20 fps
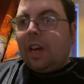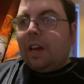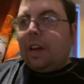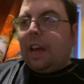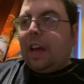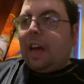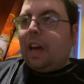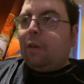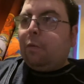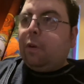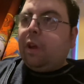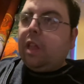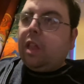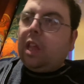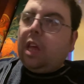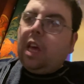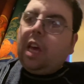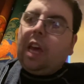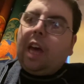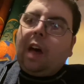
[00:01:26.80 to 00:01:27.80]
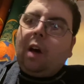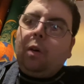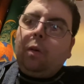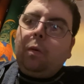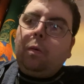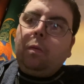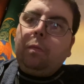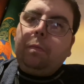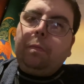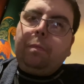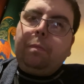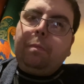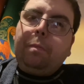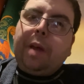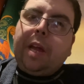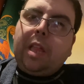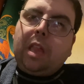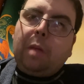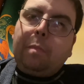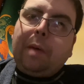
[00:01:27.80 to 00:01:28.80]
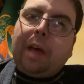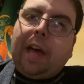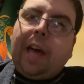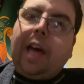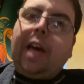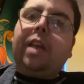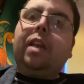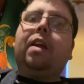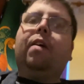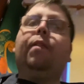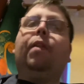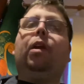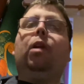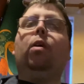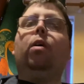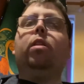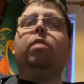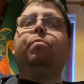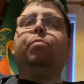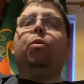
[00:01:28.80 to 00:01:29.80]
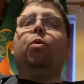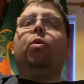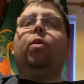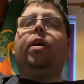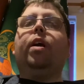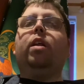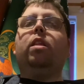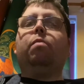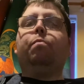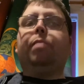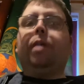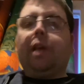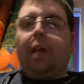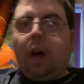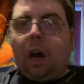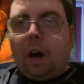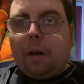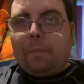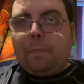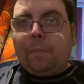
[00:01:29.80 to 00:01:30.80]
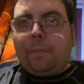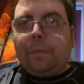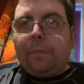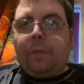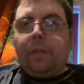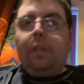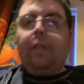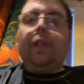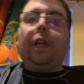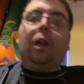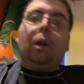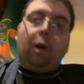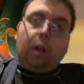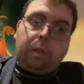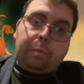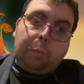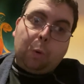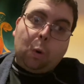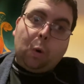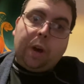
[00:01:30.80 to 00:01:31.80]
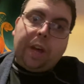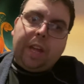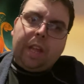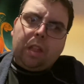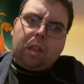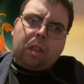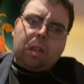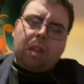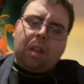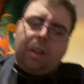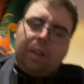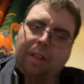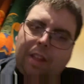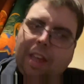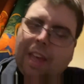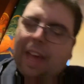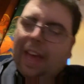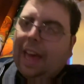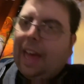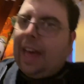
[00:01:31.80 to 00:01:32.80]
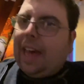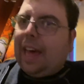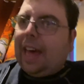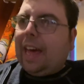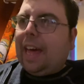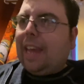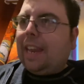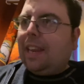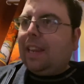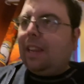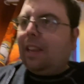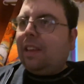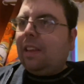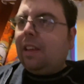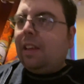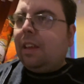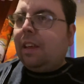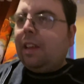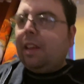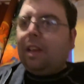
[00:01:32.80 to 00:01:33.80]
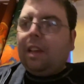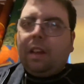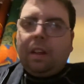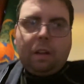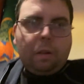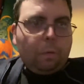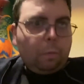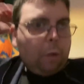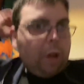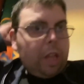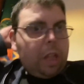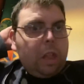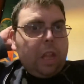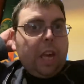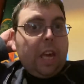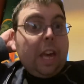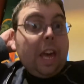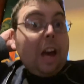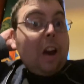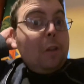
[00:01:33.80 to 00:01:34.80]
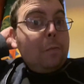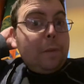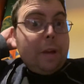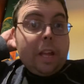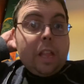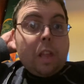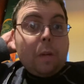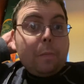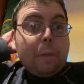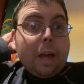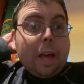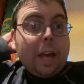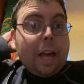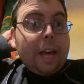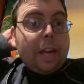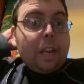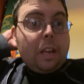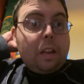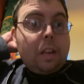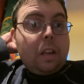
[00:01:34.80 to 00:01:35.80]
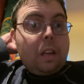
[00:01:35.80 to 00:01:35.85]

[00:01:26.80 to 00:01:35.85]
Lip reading: We see how Peter Pan and the Lost Boys become the Lost Boys. And we see how Peter Pan